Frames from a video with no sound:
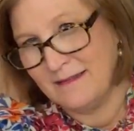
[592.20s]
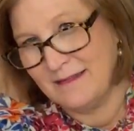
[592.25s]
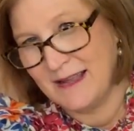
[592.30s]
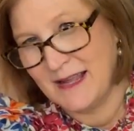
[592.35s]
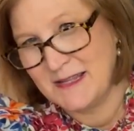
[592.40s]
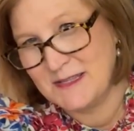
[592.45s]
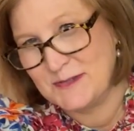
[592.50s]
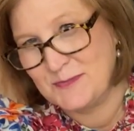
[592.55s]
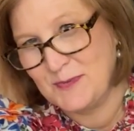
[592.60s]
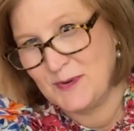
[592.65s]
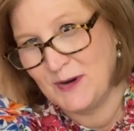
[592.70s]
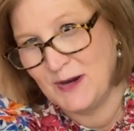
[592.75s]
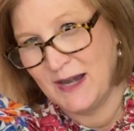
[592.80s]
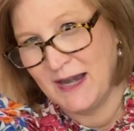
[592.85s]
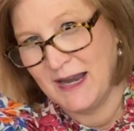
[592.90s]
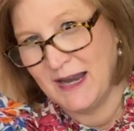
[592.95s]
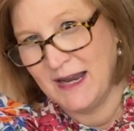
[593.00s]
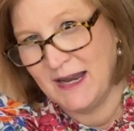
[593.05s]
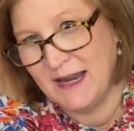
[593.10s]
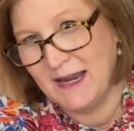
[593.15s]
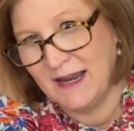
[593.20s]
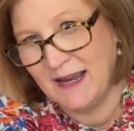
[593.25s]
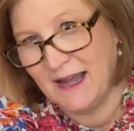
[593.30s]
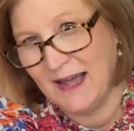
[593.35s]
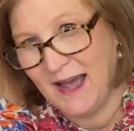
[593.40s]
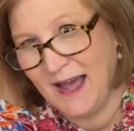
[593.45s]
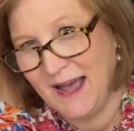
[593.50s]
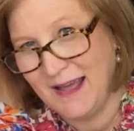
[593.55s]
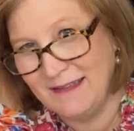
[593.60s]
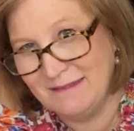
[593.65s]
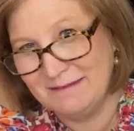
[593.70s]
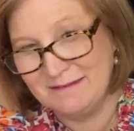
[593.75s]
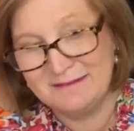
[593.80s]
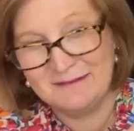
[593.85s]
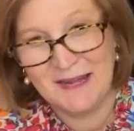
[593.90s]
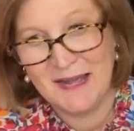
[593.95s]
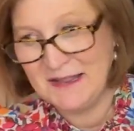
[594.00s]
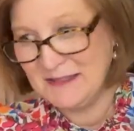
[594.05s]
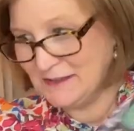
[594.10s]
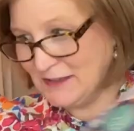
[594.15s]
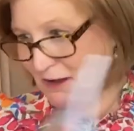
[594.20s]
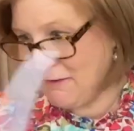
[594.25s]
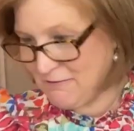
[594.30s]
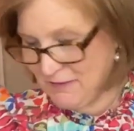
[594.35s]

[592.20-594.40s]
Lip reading: That's pretty. I love